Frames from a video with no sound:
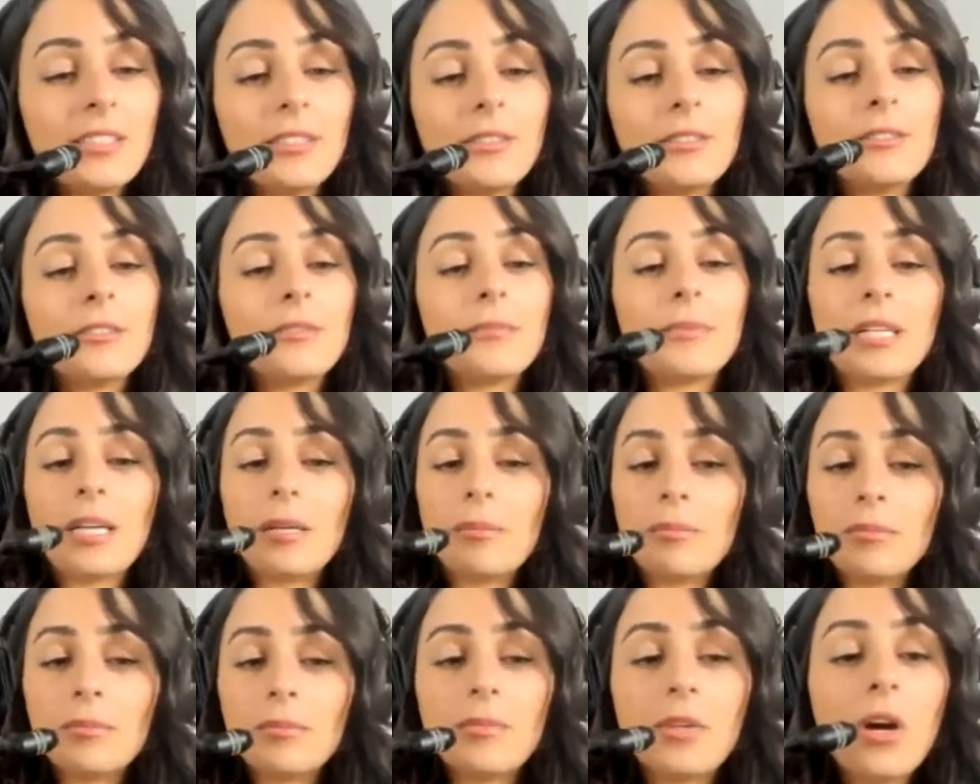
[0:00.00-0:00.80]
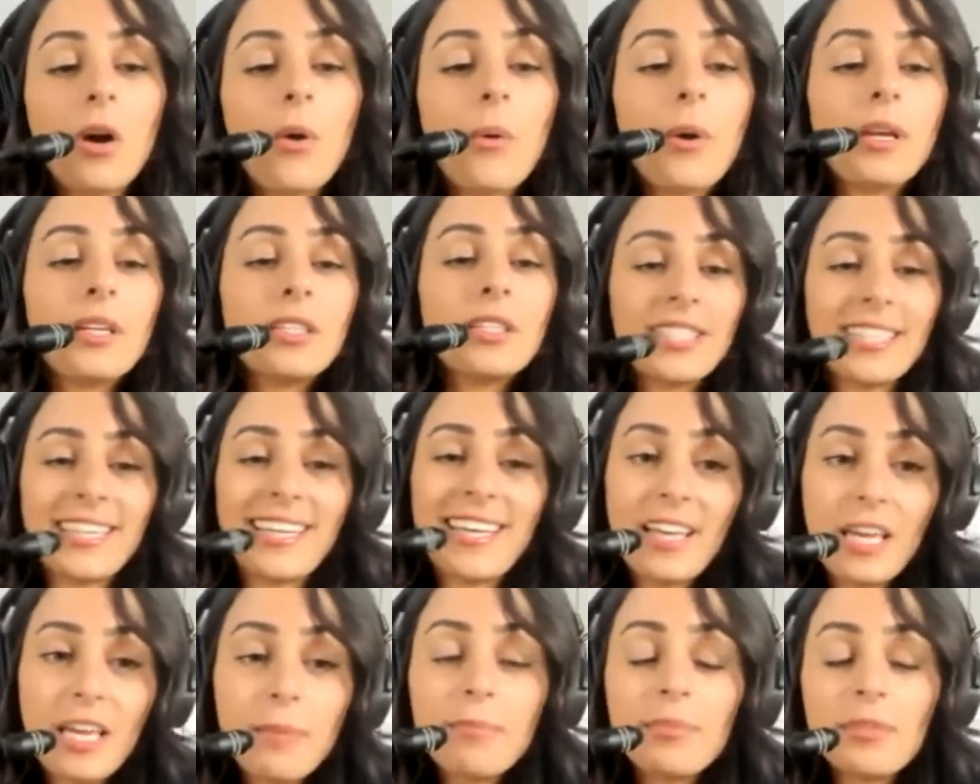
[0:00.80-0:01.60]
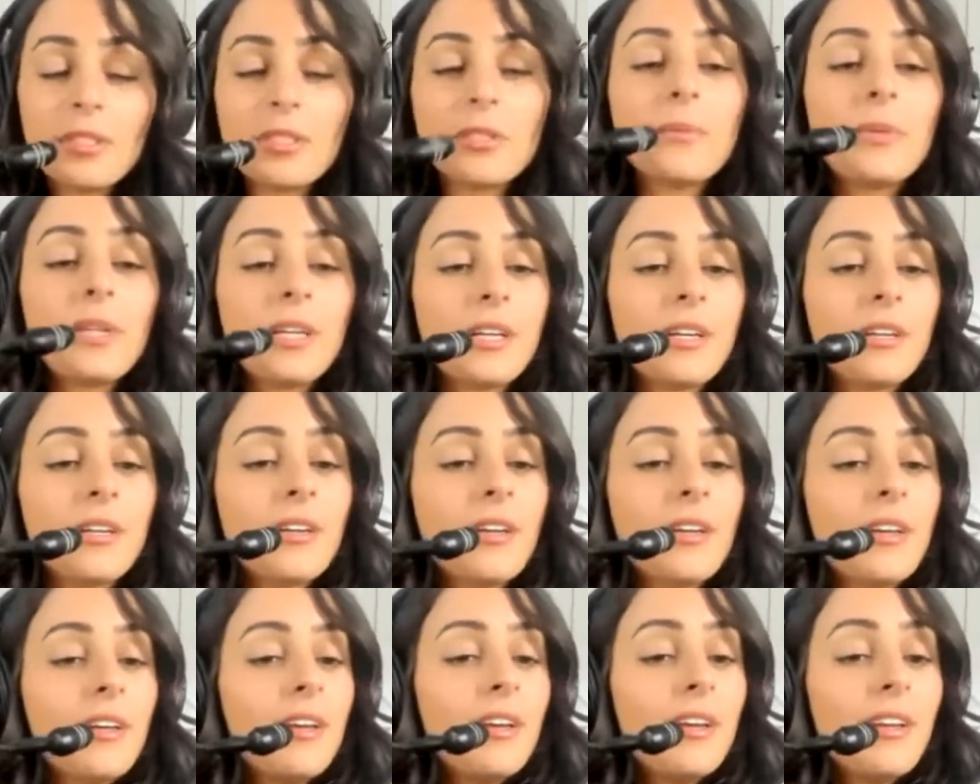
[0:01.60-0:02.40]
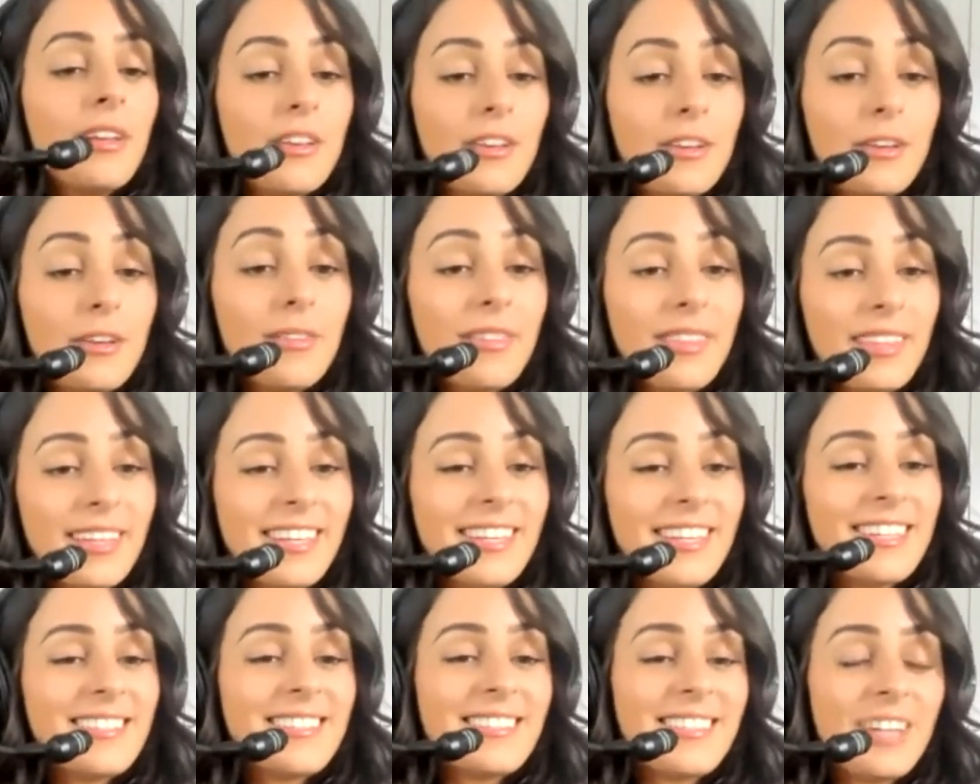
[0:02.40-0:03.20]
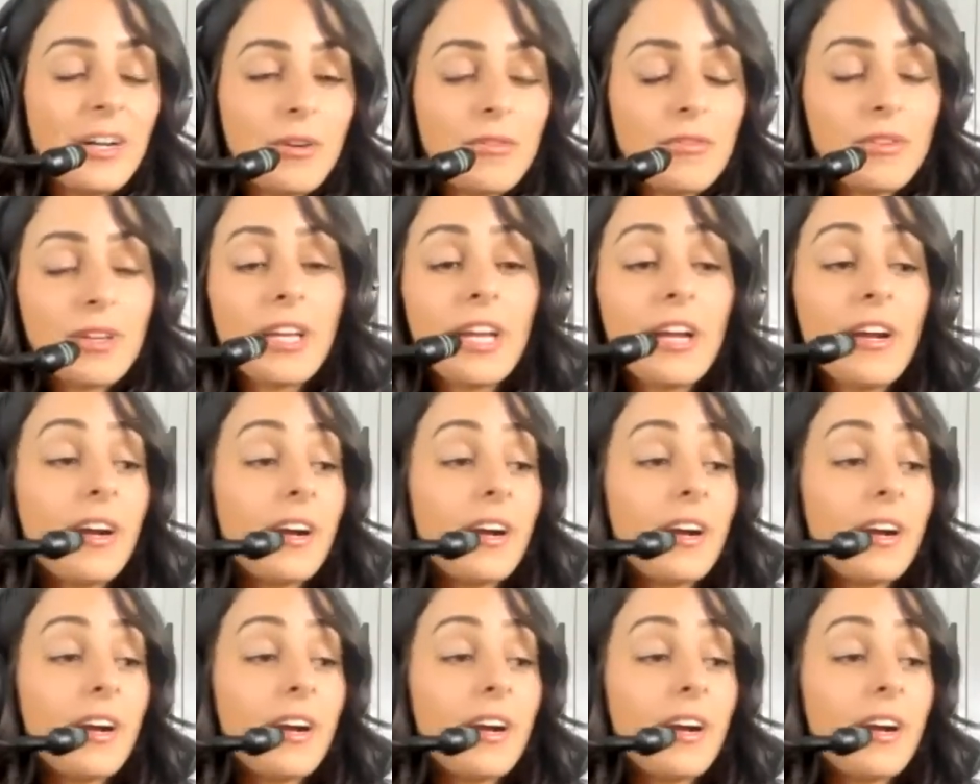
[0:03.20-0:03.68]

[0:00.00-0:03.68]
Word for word: to you, but I'm going to keep doing new things over here.